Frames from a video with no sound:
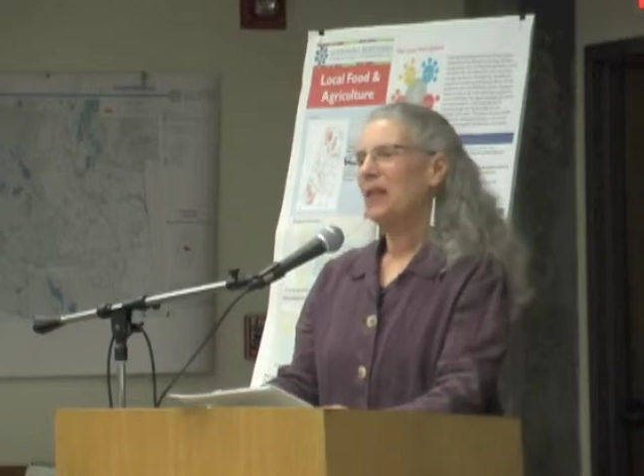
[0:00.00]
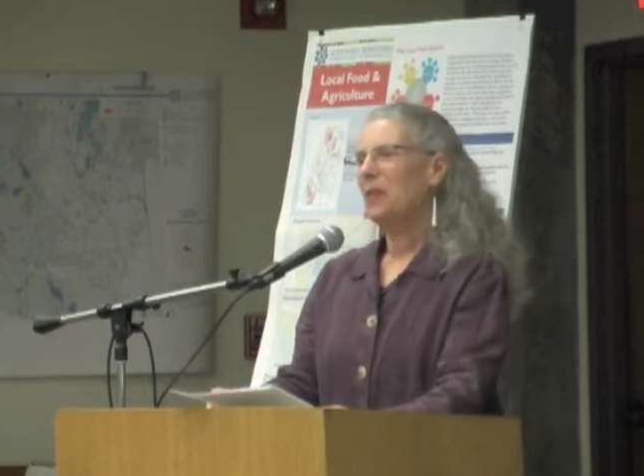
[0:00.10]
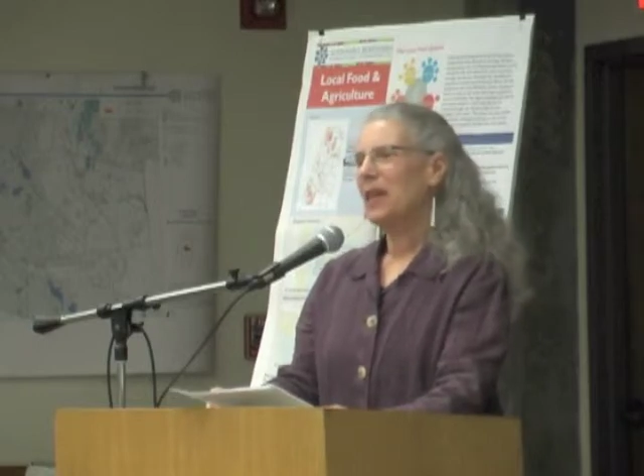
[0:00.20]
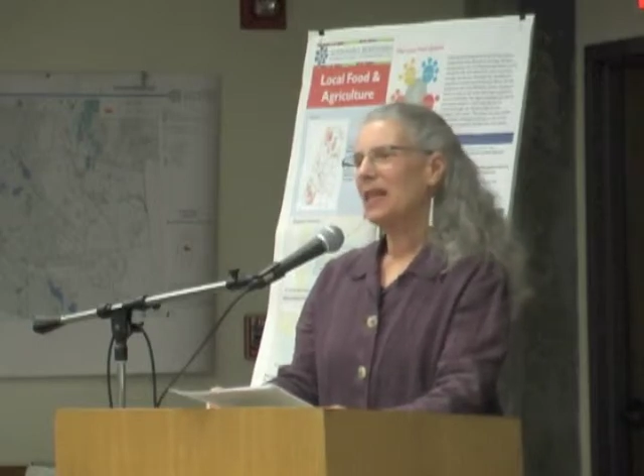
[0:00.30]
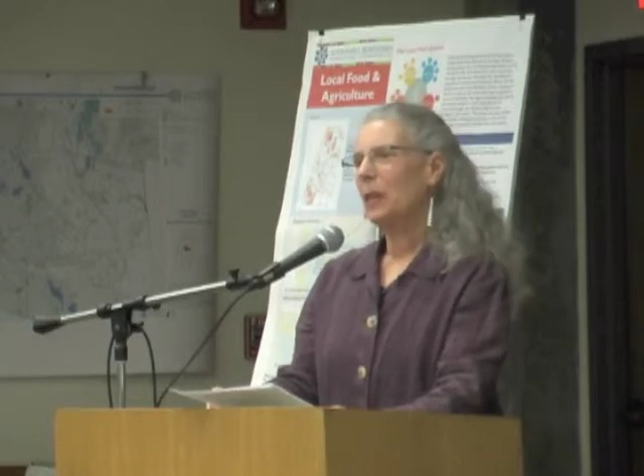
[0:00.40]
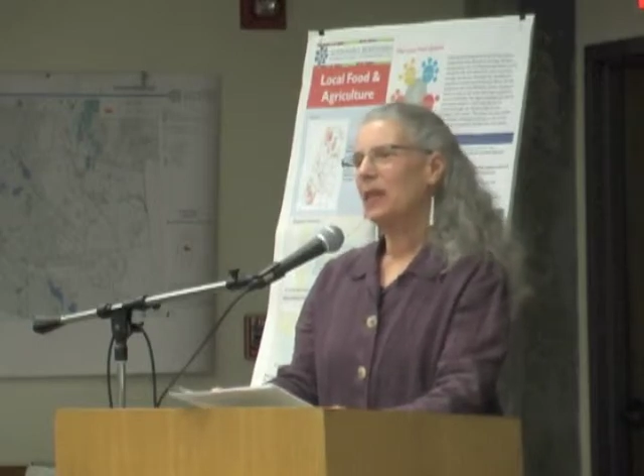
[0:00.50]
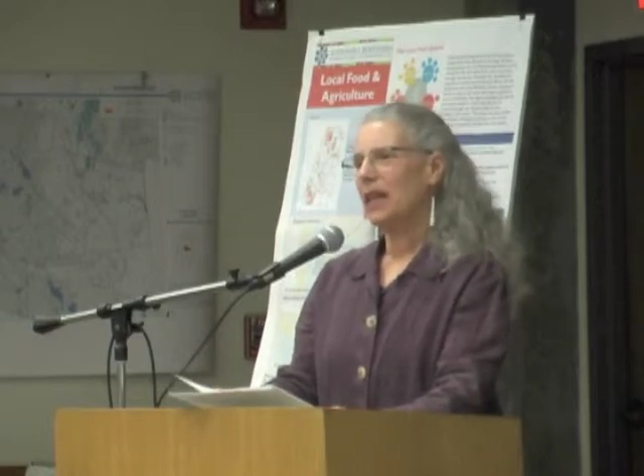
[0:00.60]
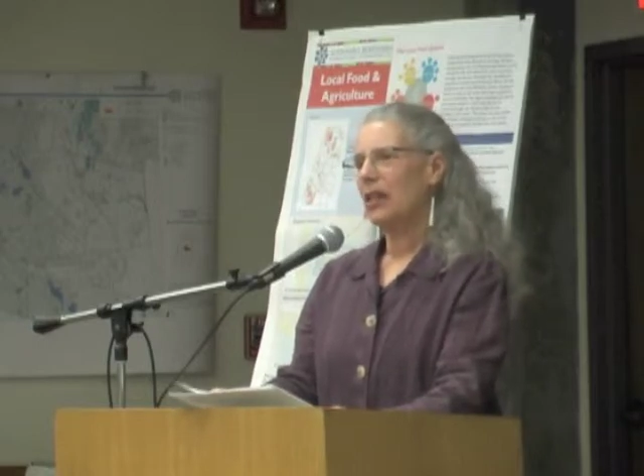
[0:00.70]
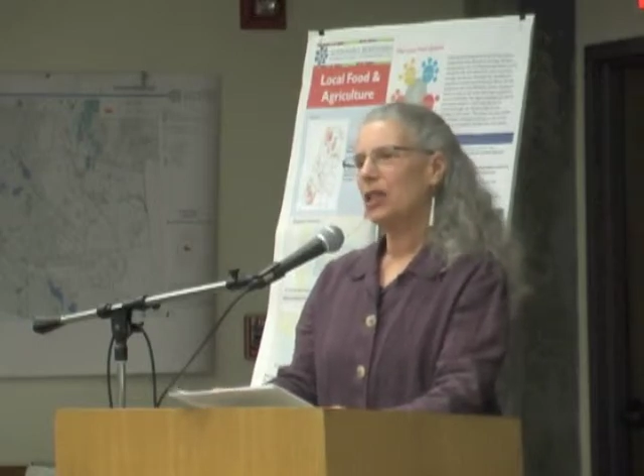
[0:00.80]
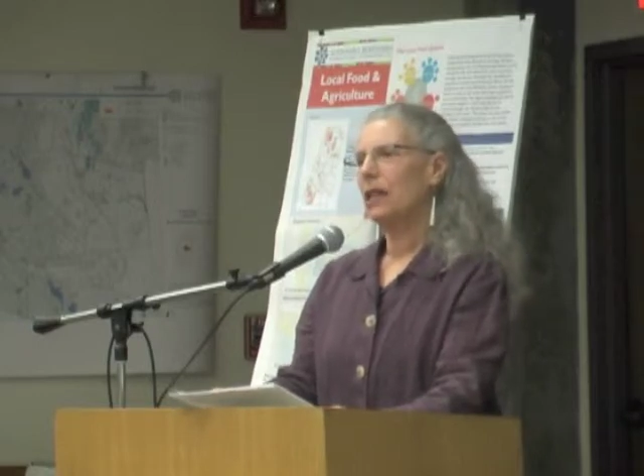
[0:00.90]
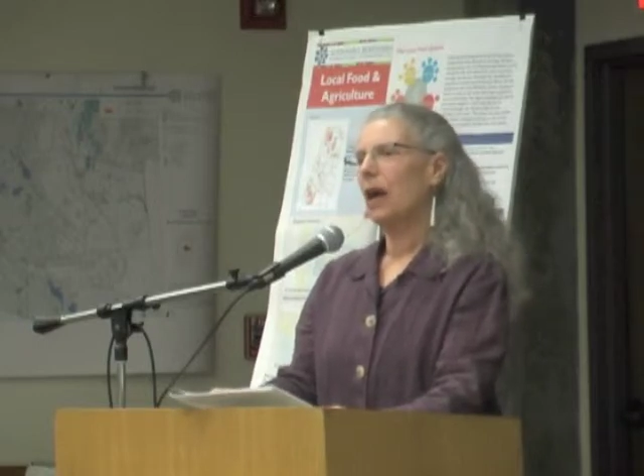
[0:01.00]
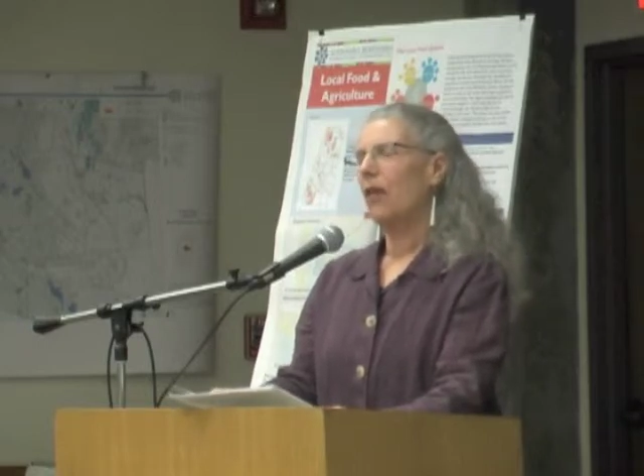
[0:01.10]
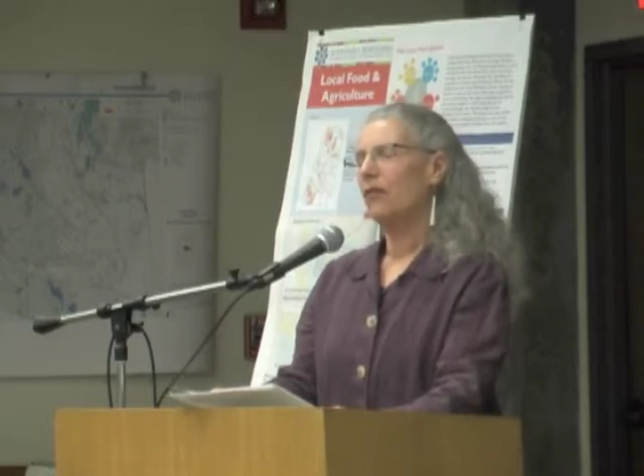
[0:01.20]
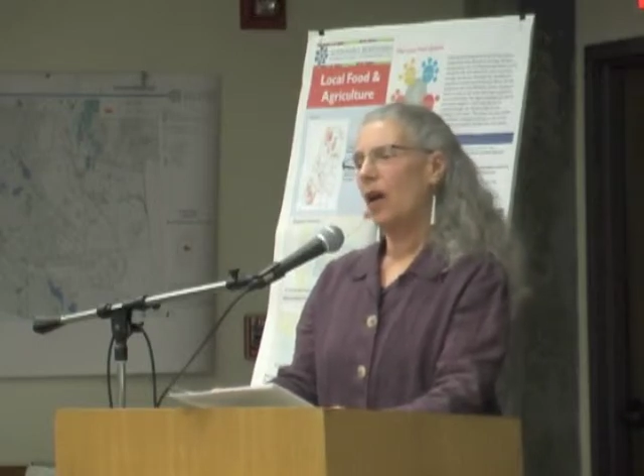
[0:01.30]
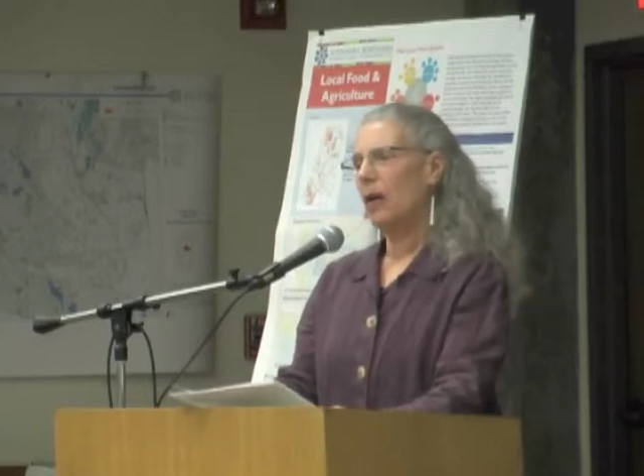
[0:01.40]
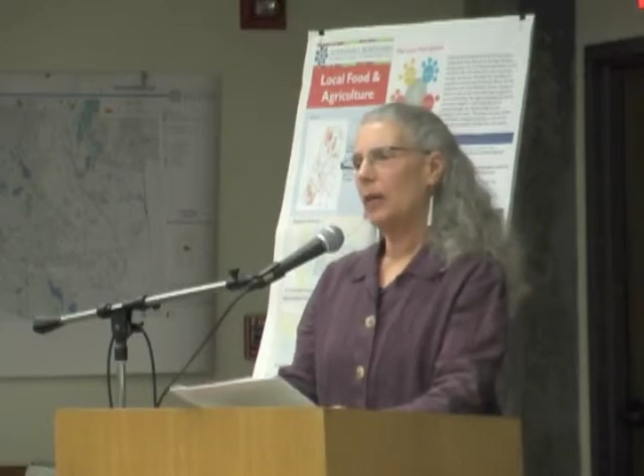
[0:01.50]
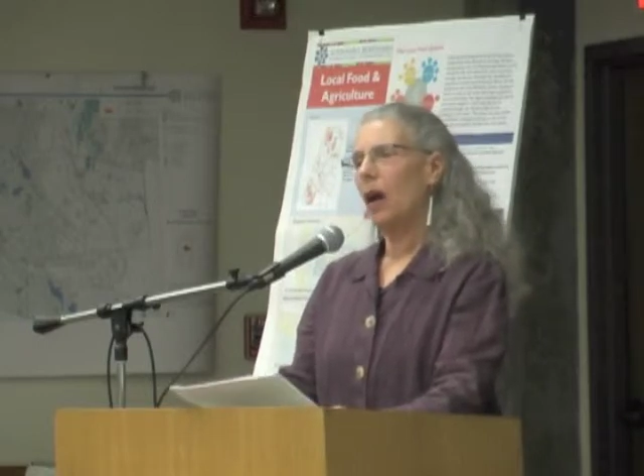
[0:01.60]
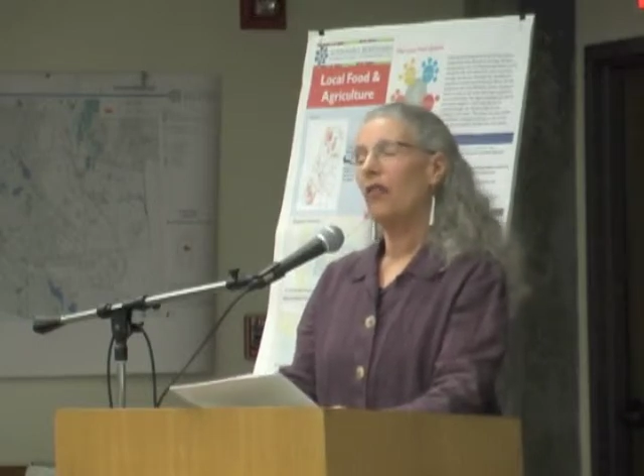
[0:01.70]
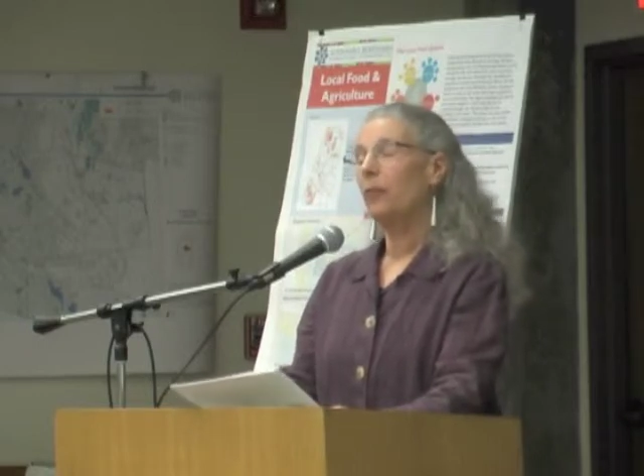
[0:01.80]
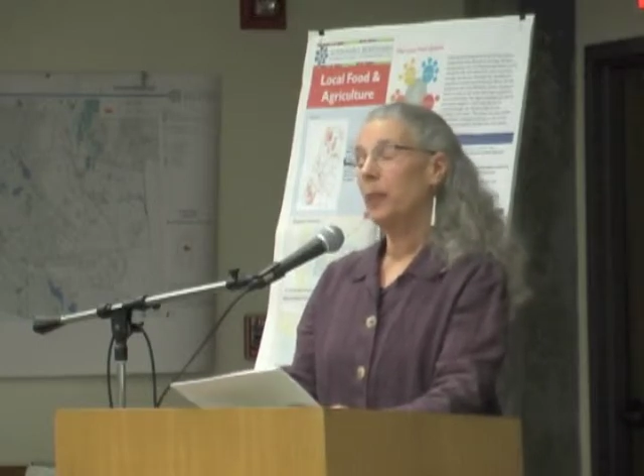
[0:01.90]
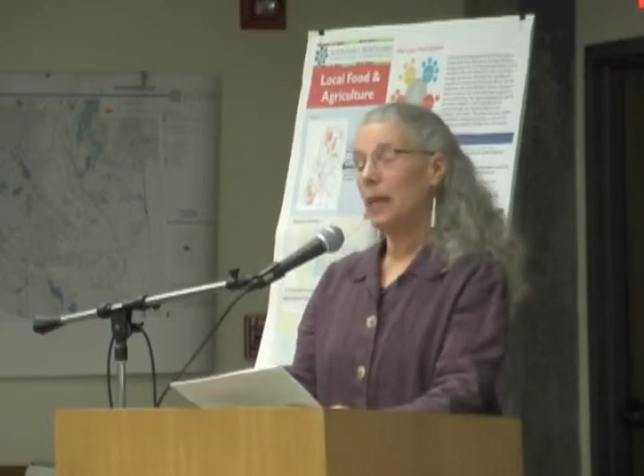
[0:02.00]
to be in the possession of